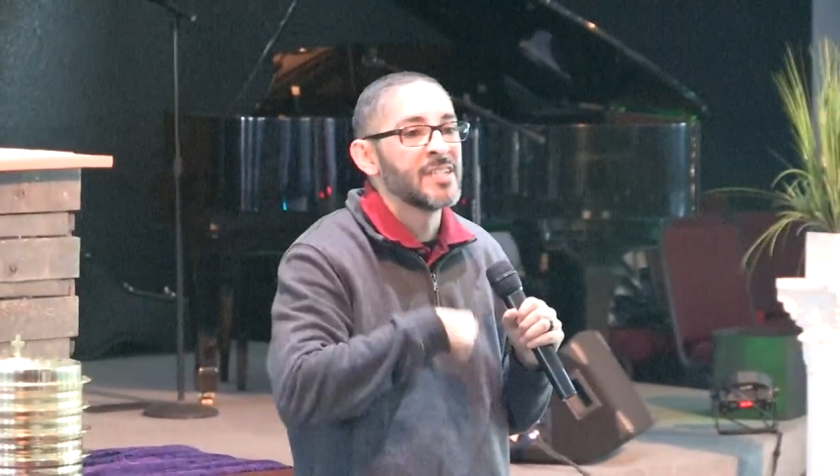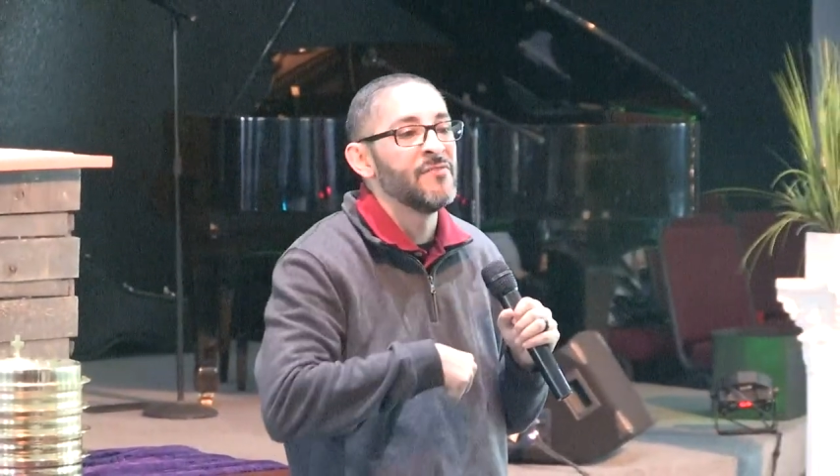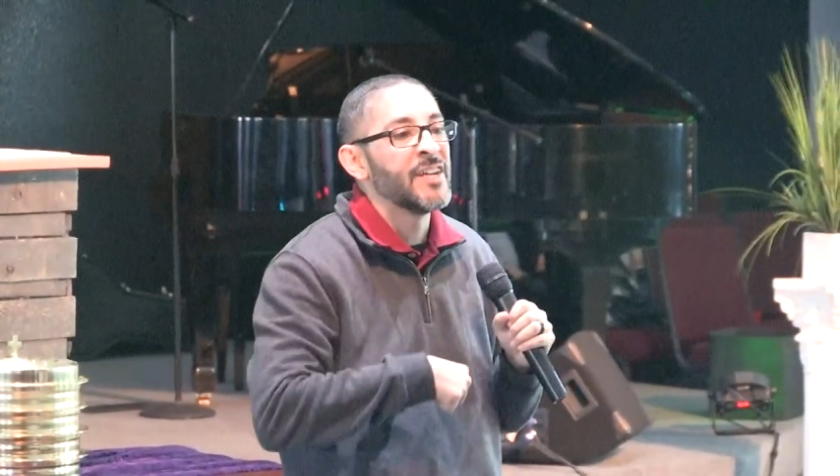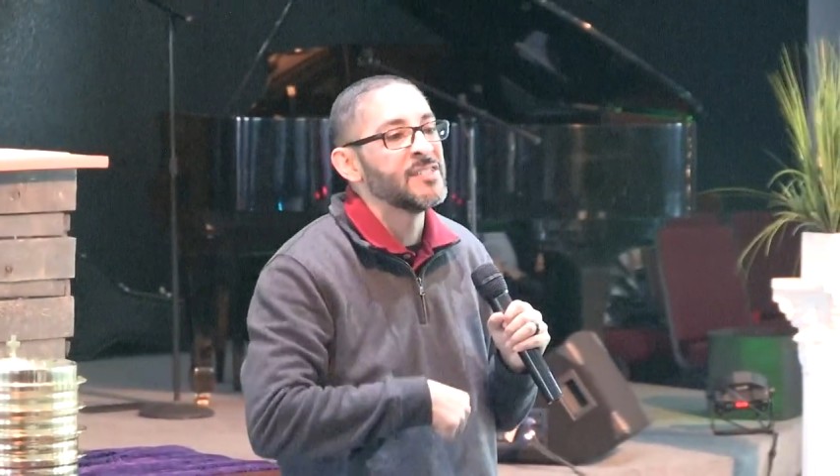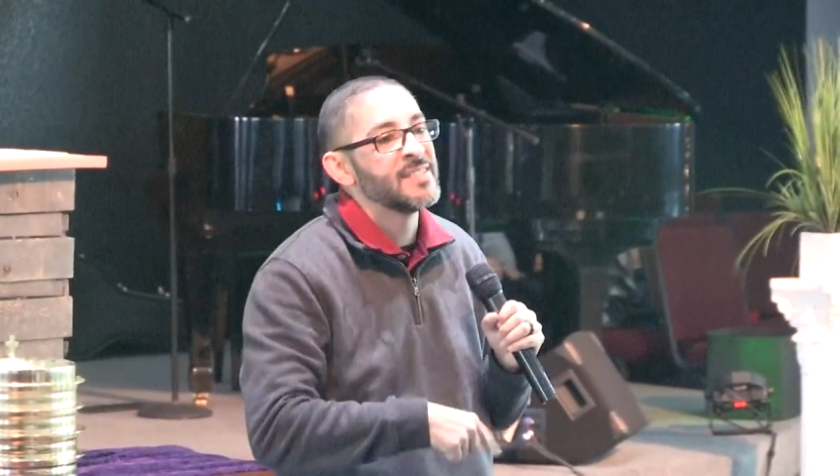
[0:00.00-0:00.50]

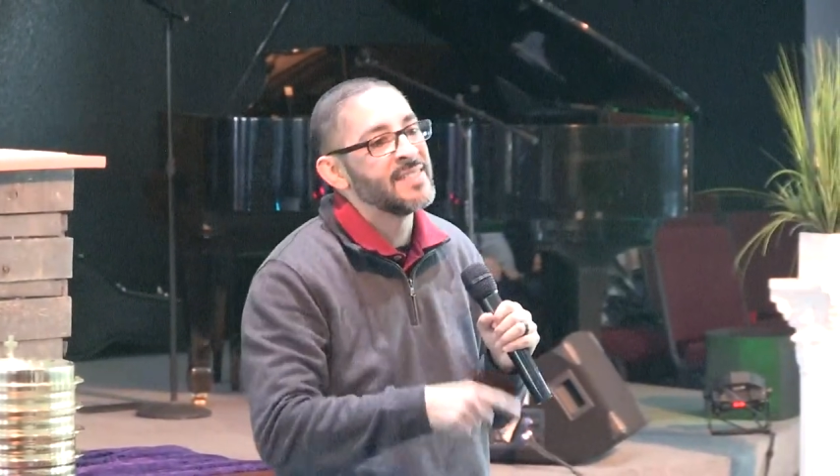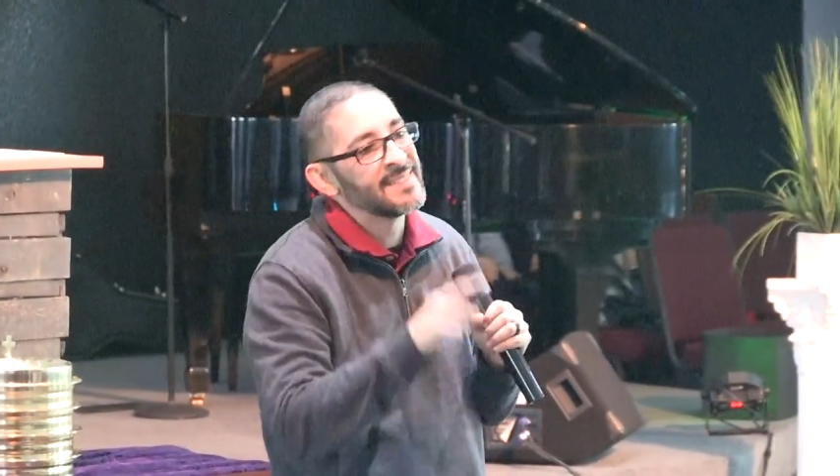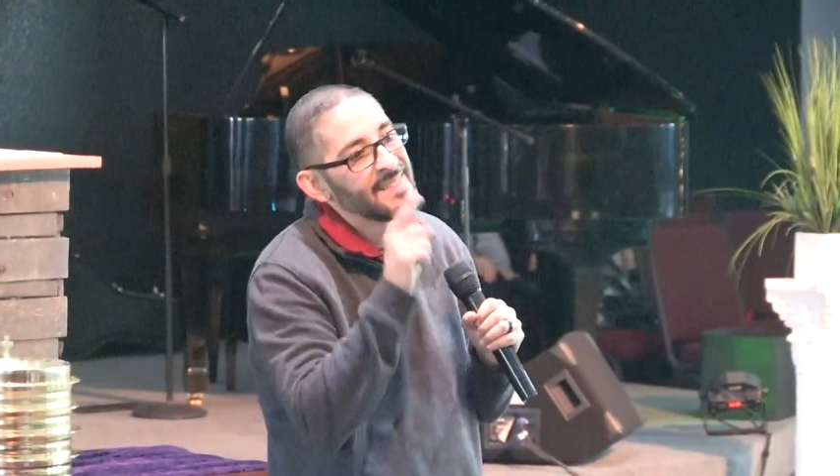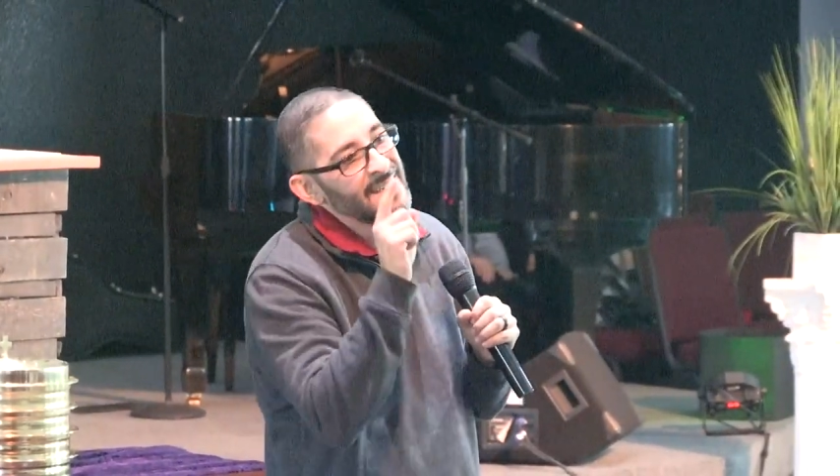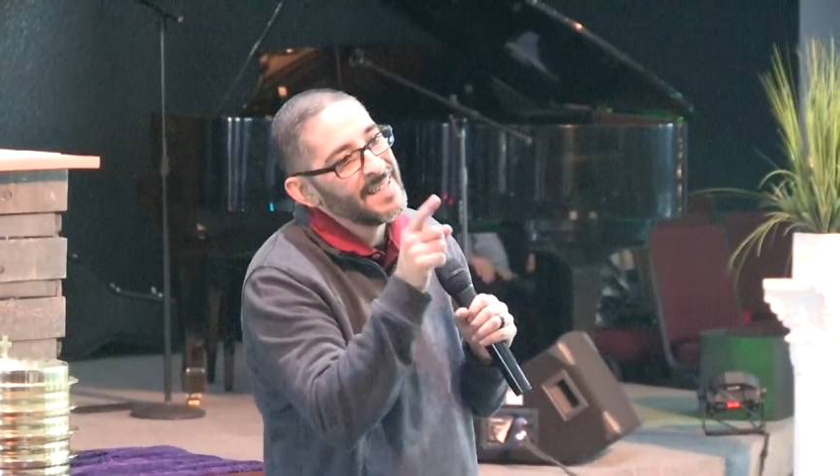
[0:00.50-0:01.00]
conviction that
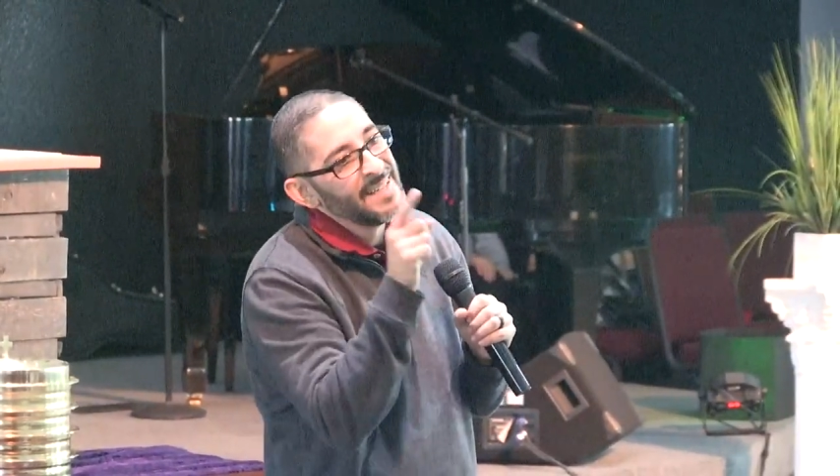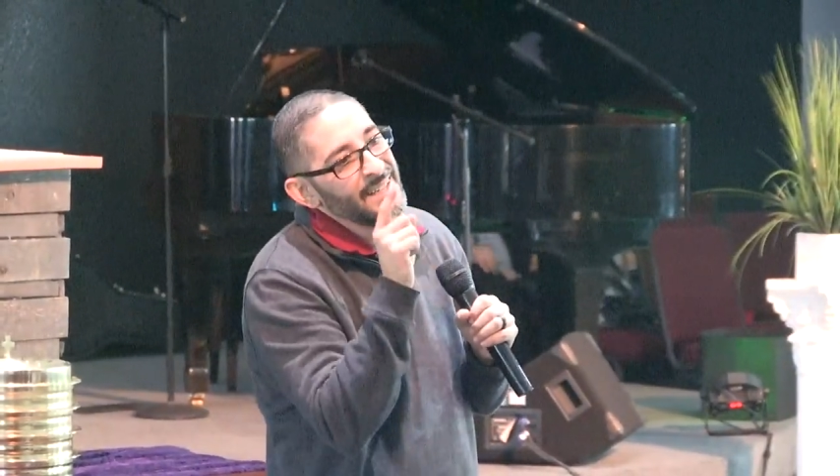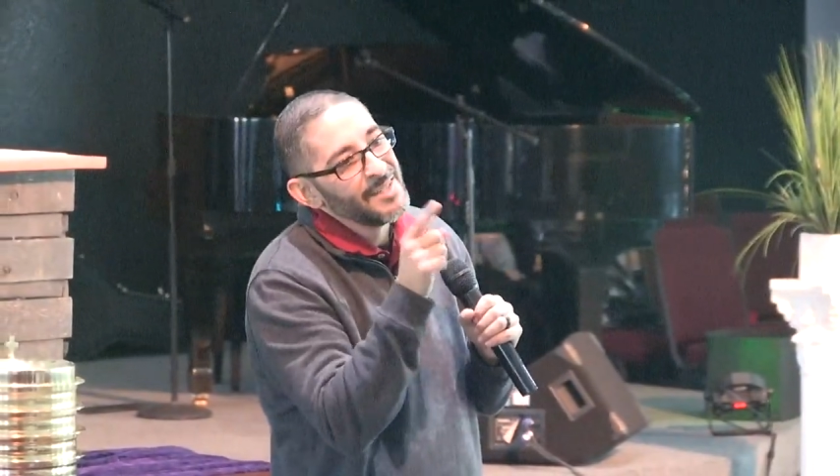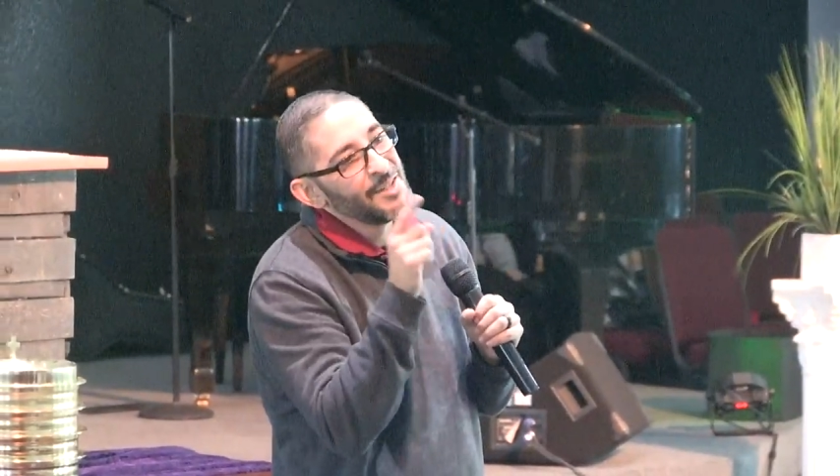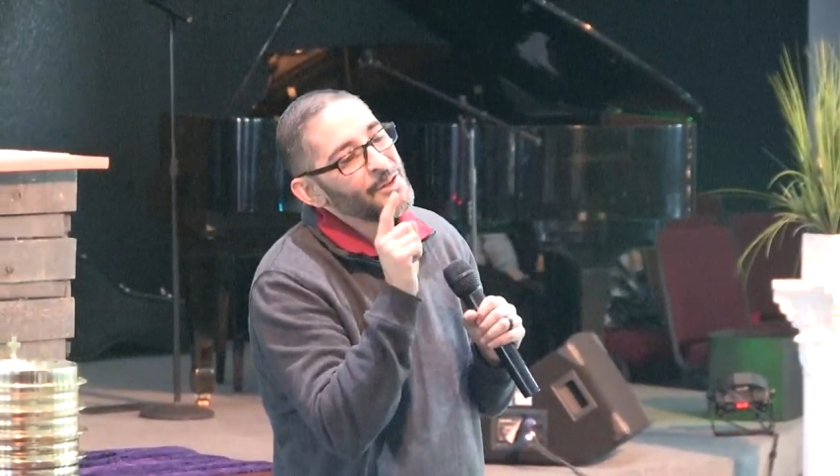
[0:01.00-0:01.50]
says,
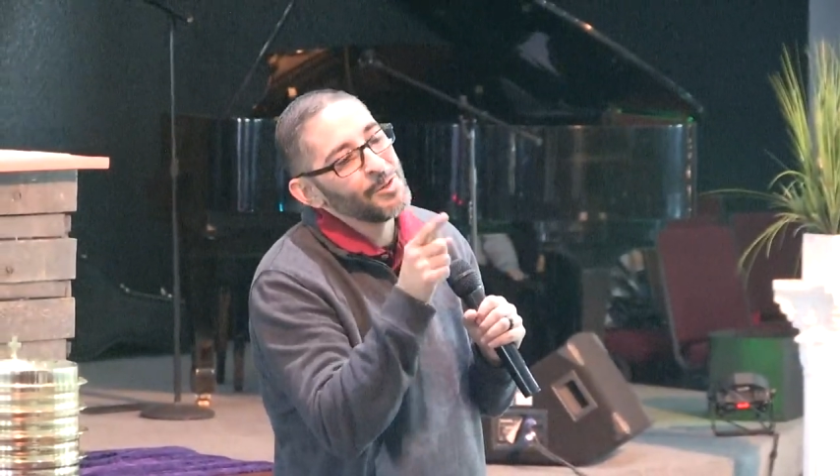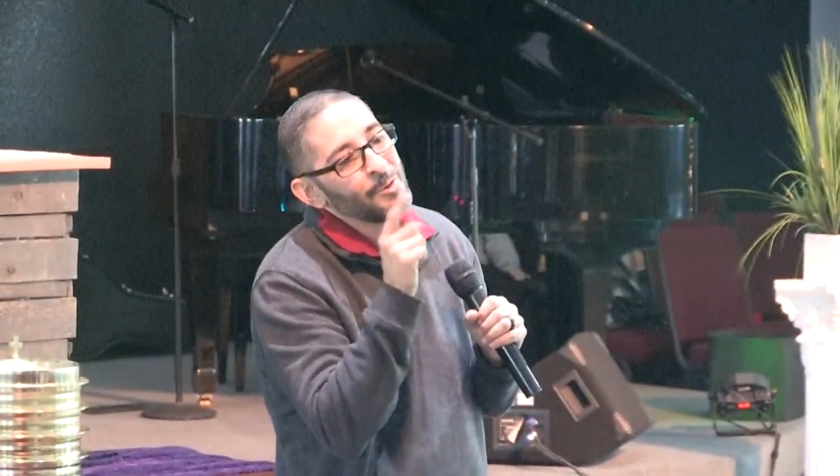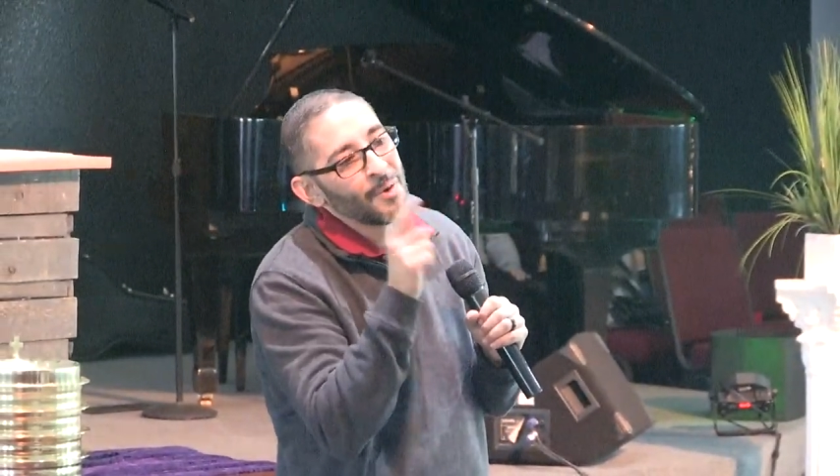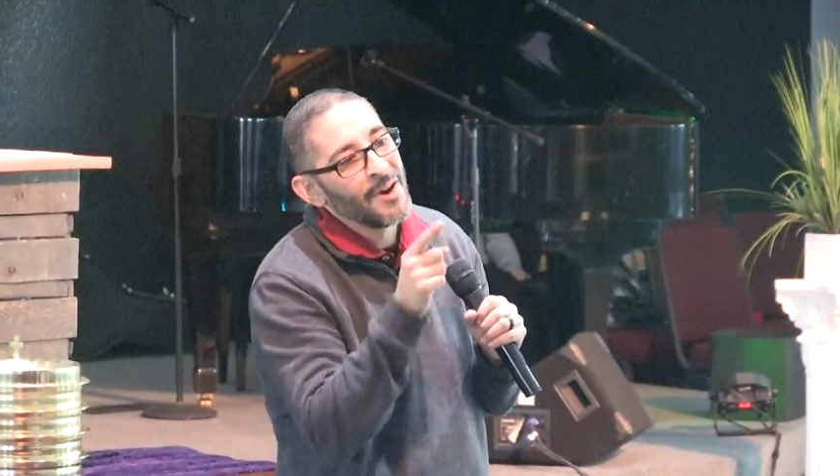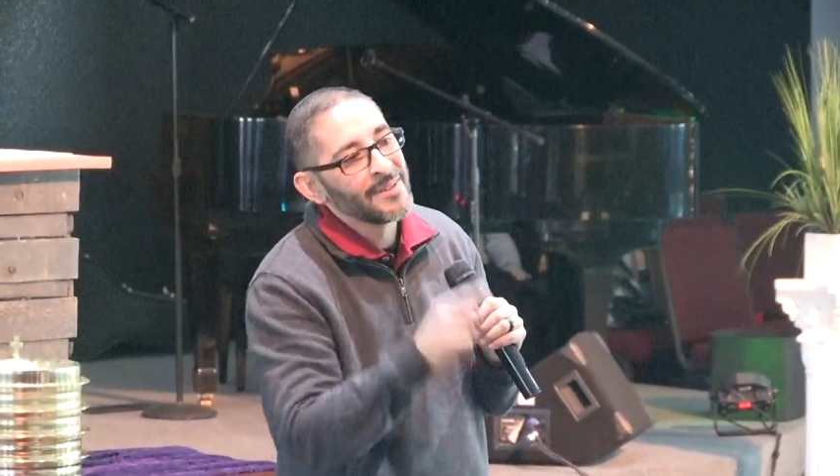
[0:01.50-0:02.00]
you know you were
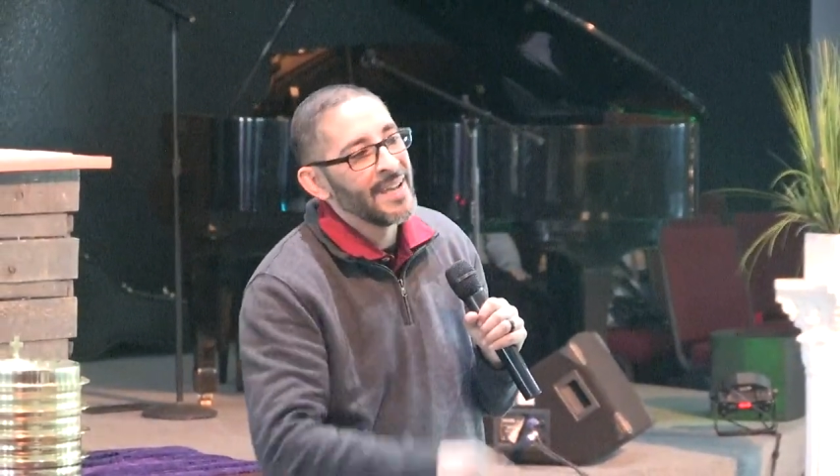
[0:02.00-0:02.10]
wrong,